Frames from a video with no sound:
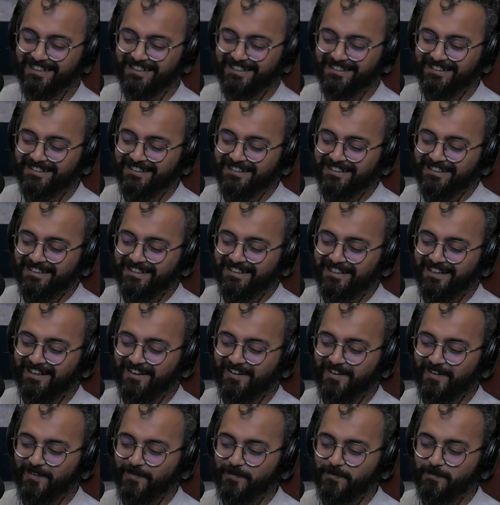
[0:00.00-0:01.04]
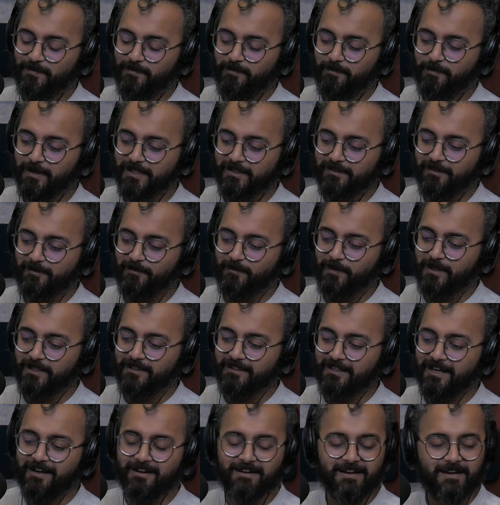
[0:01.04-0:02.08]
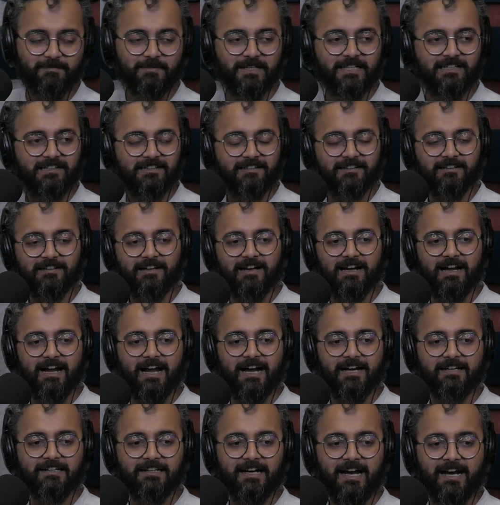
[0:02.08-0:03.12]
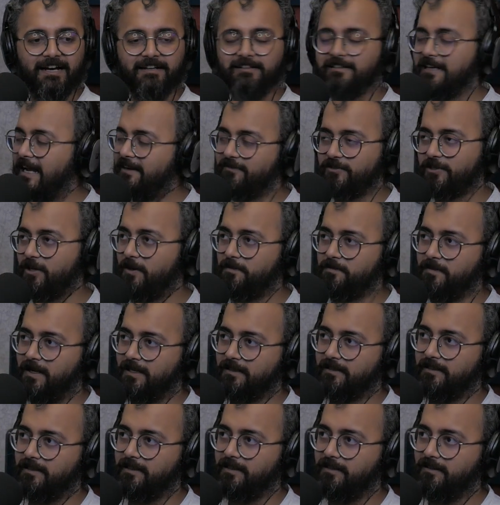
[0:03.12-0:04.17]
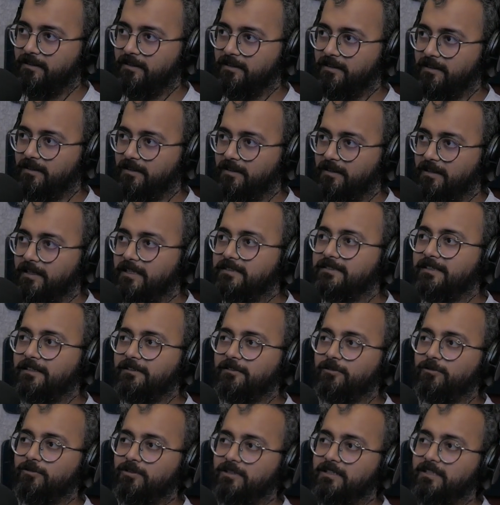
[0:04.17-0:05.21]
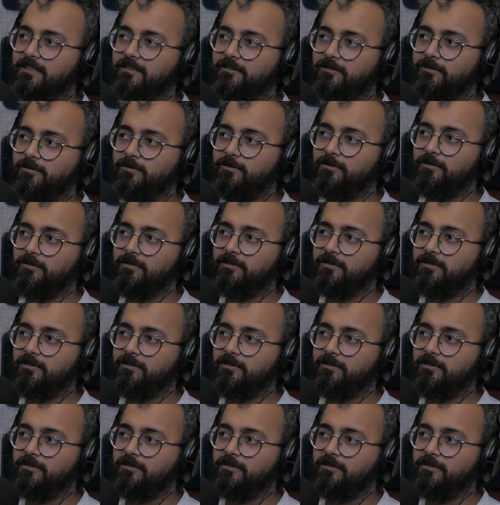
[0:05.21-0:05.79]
Yeah. But yeah, I mean, I've stopped bargaining. Is that a good thing to do?